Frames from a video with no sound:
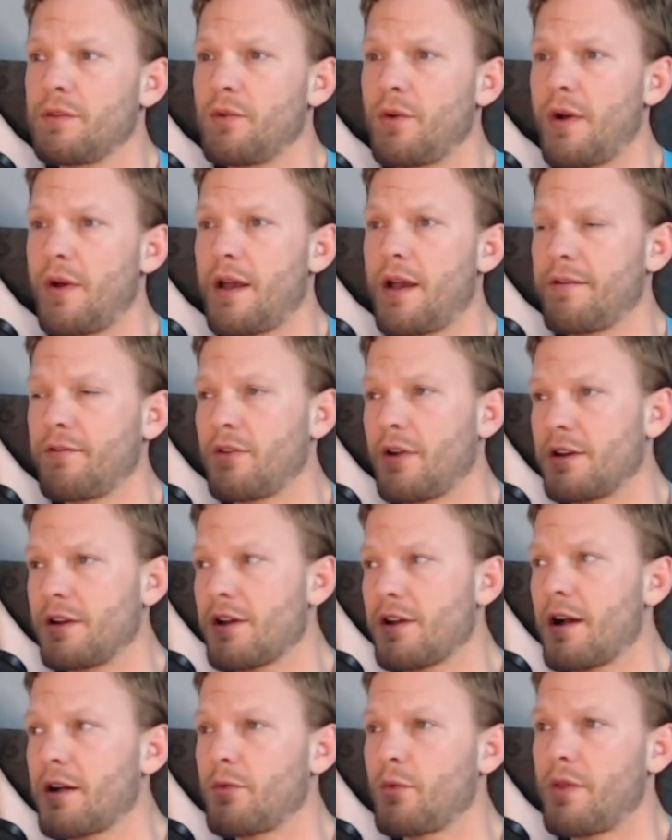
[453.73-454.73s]
after I
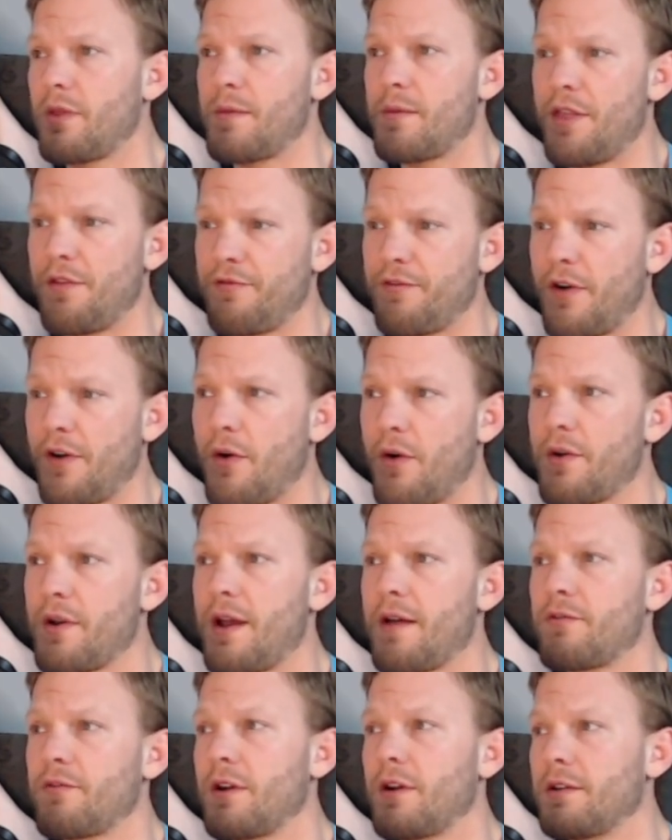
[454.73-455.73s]
talk with them on the phone,
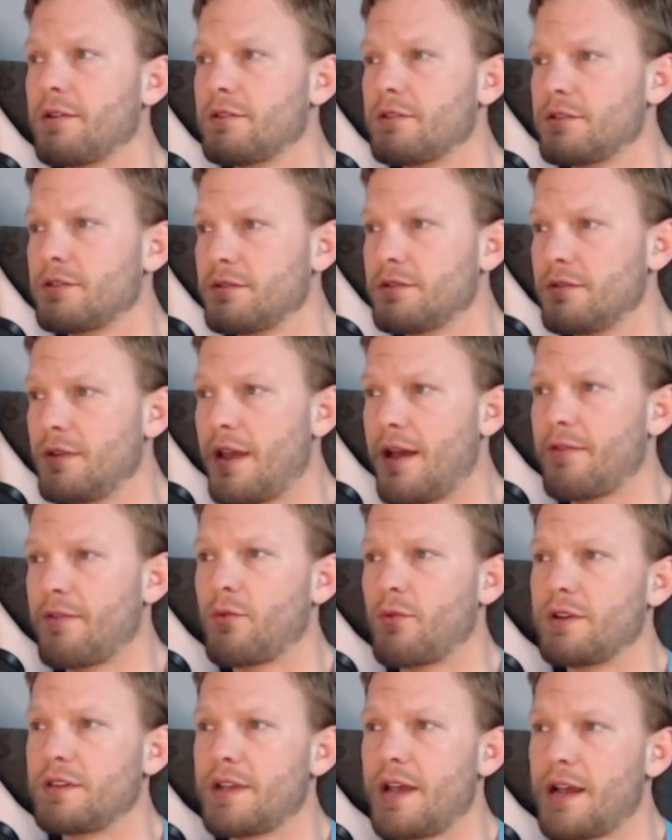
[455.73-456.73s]
after
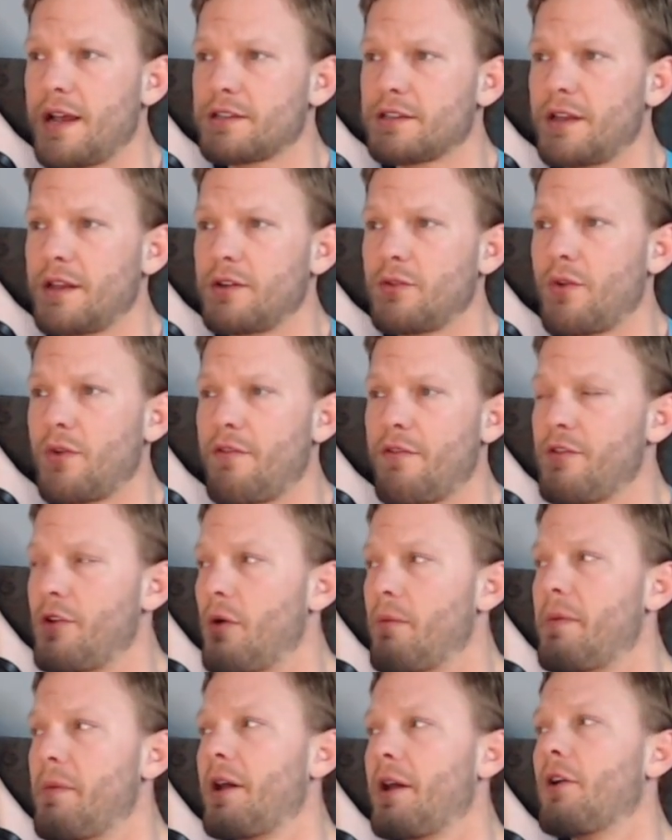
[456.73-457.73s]
we text, like, do I feel
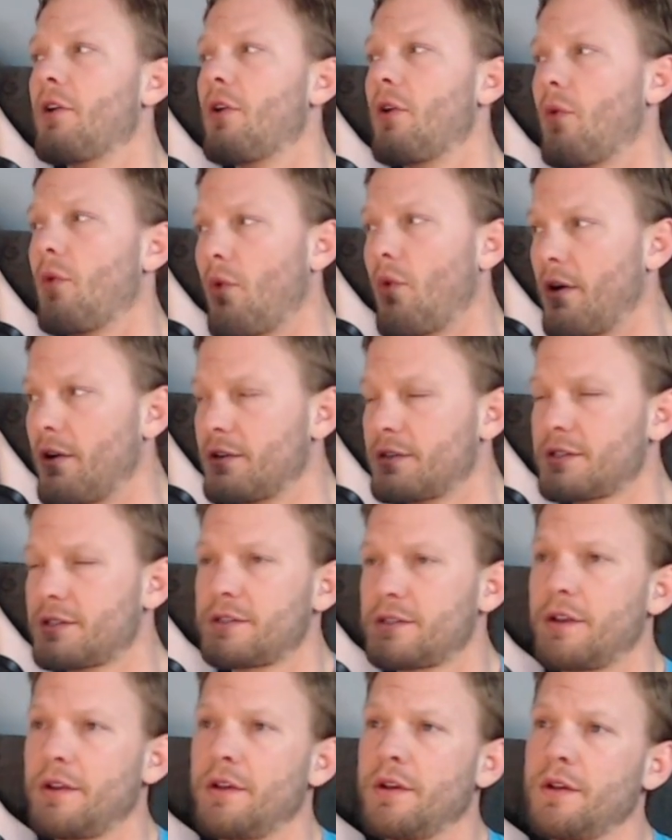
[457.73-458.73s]
better or
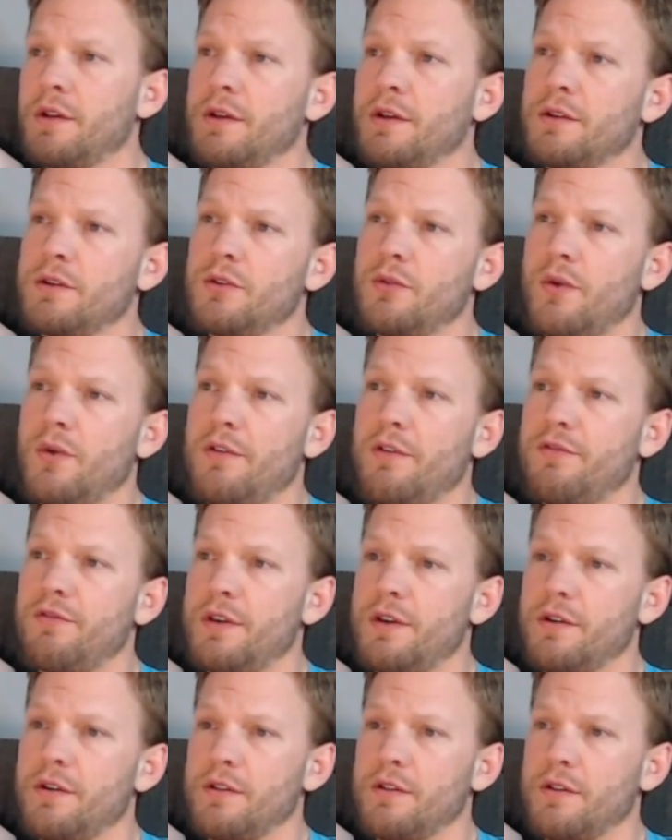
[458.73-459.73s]
worse? Do I
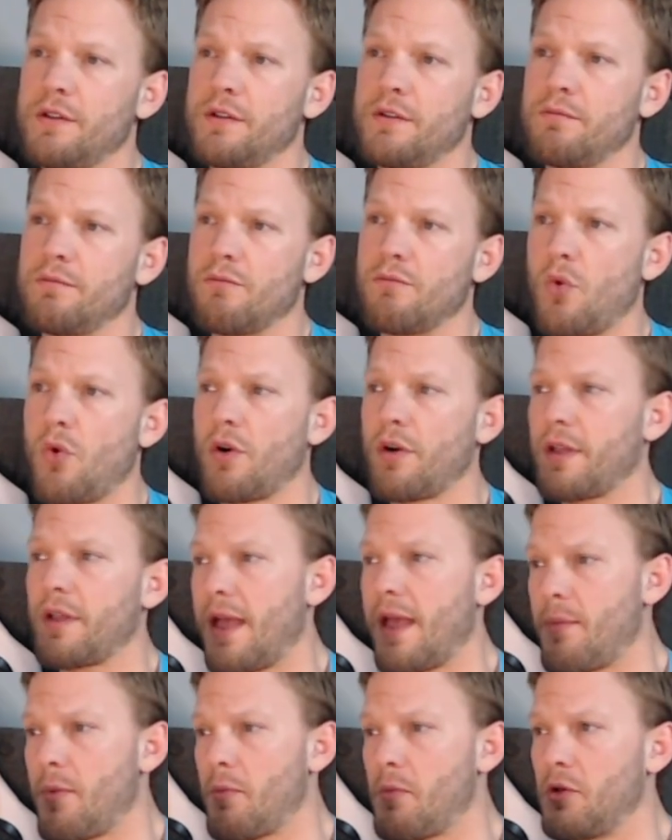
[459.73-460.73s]
feel more
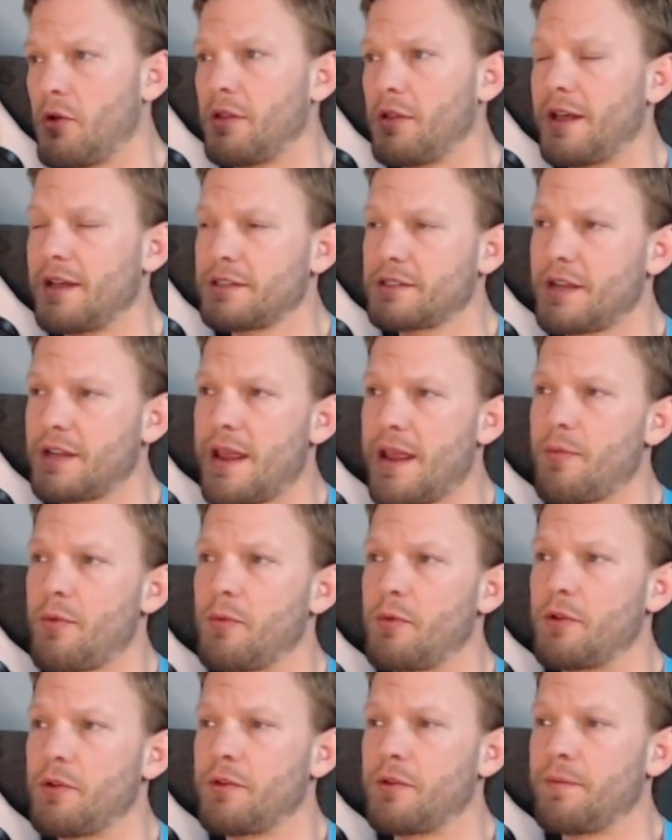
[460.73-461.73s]
capable, less
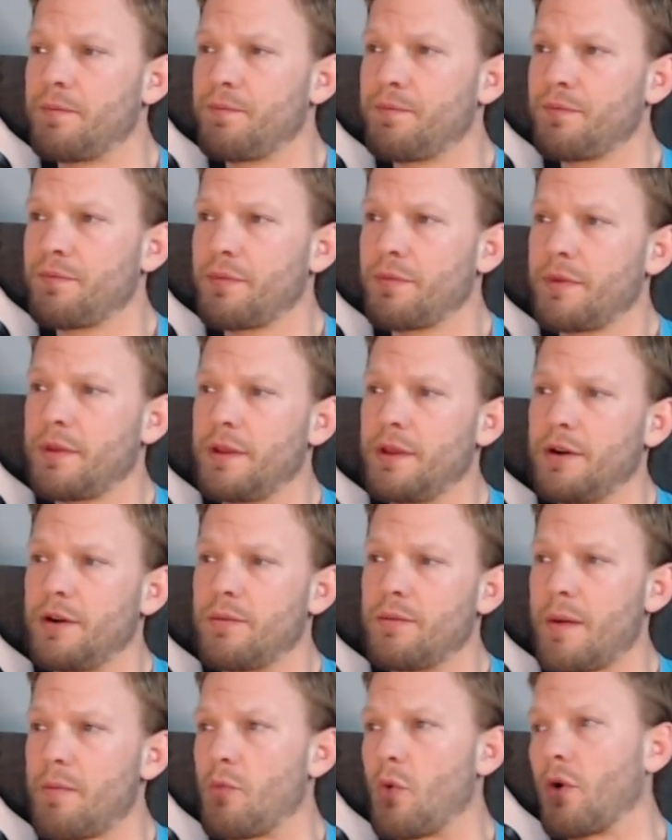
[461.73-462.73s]
capable? You know,
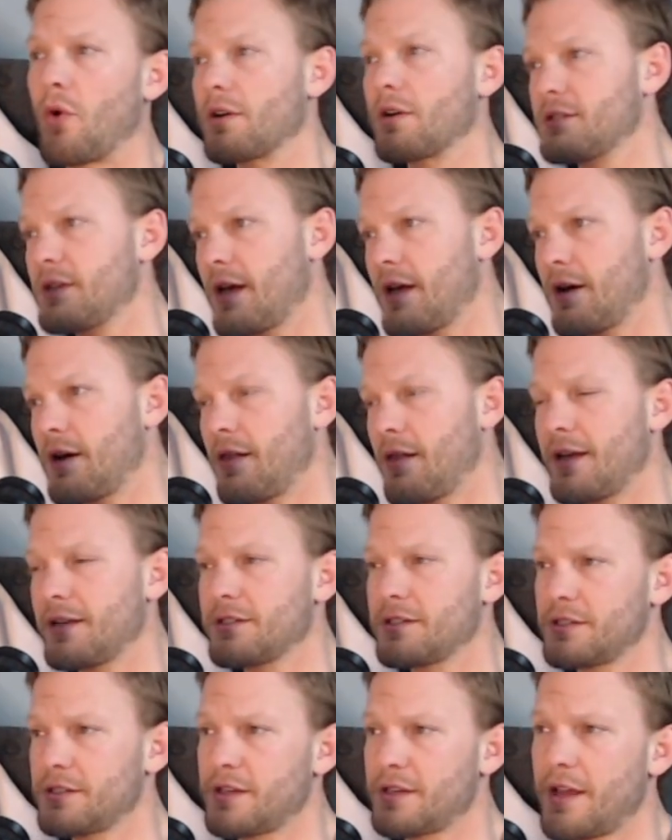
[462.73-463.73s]
am I more excited,
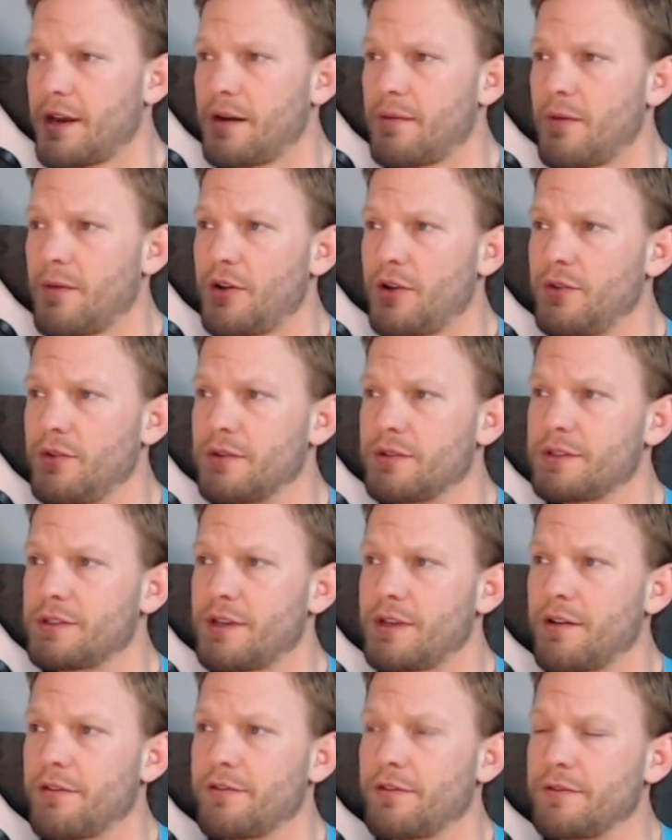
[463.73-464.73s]
less excited about doing
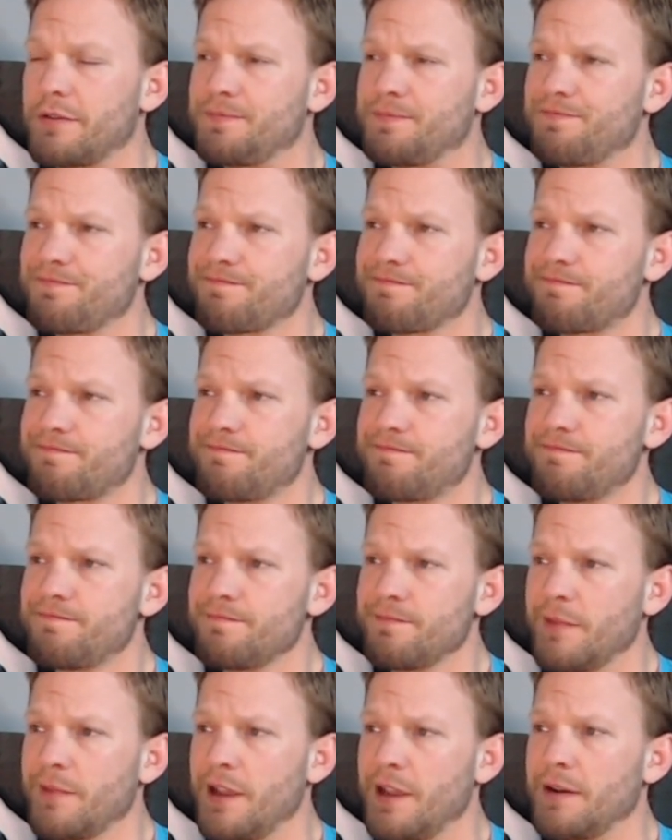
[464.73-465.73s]
stuff?
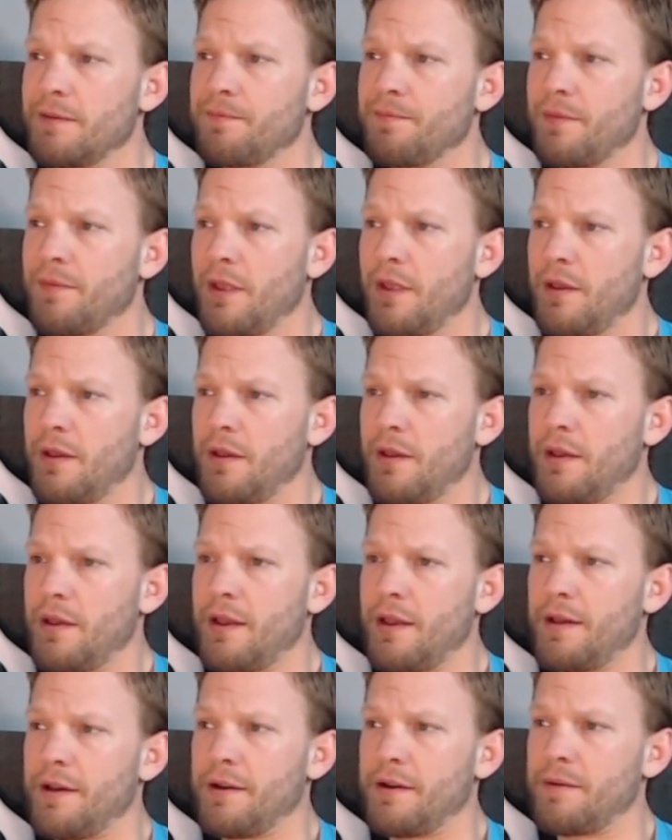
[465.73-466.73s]
Yeah.
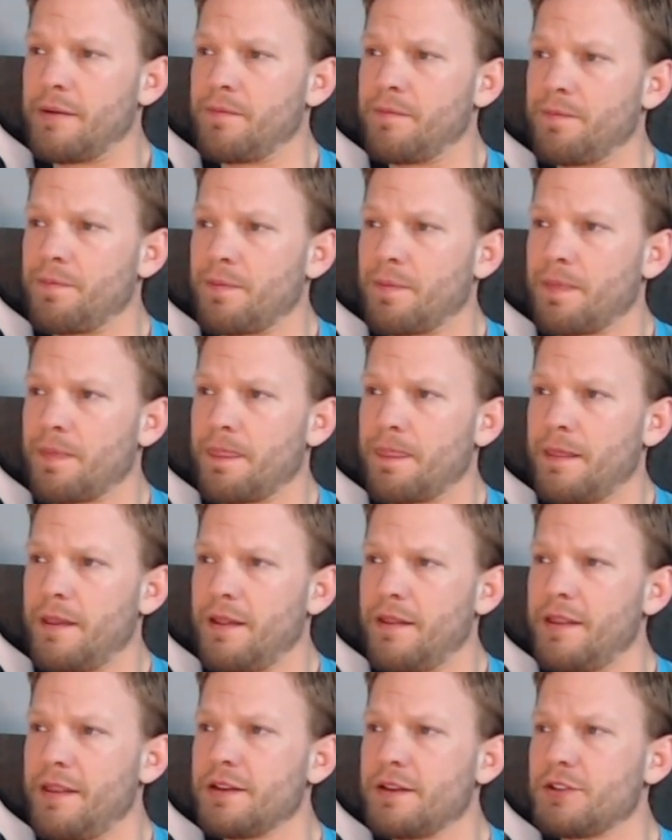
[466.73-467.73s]

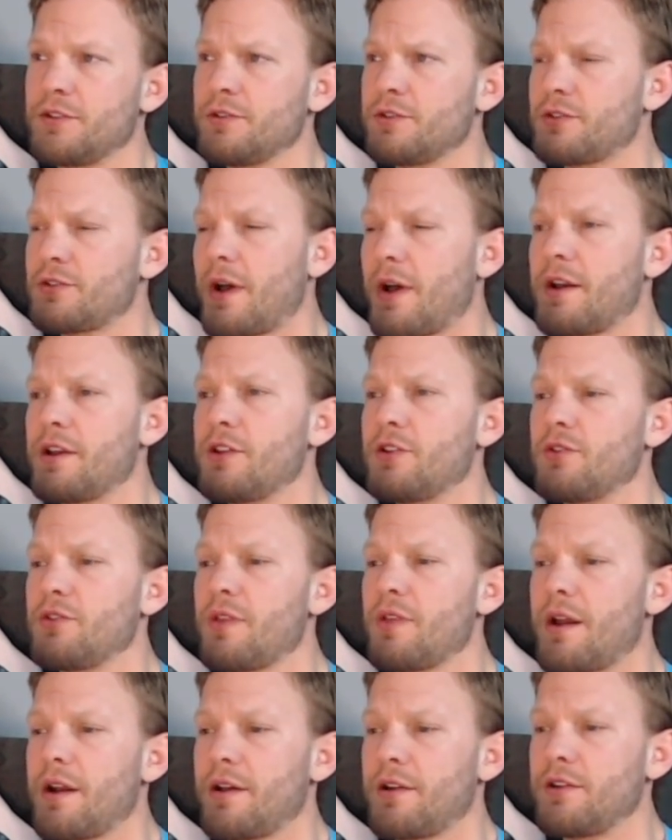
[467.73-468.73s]
And then too, so how do you do
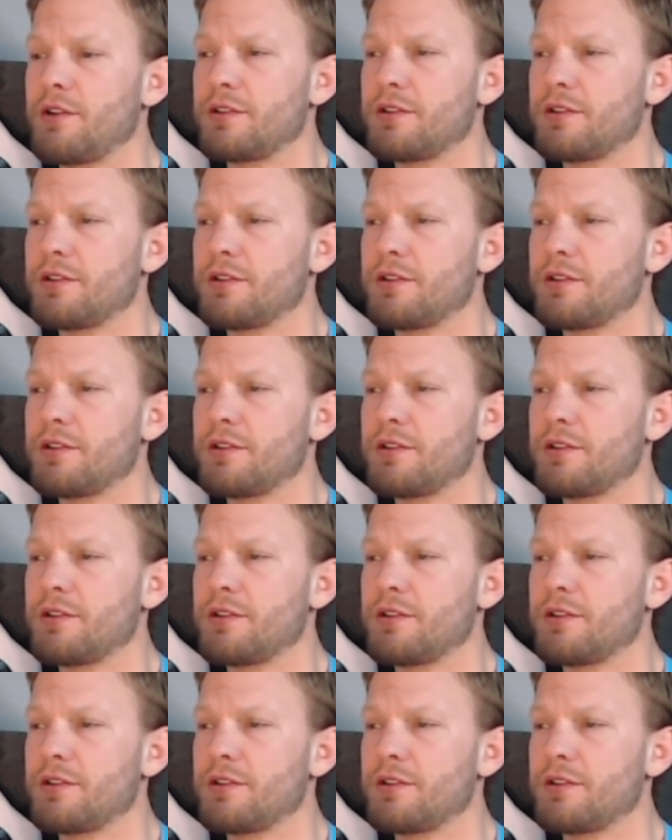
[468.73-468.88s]
that? How do you,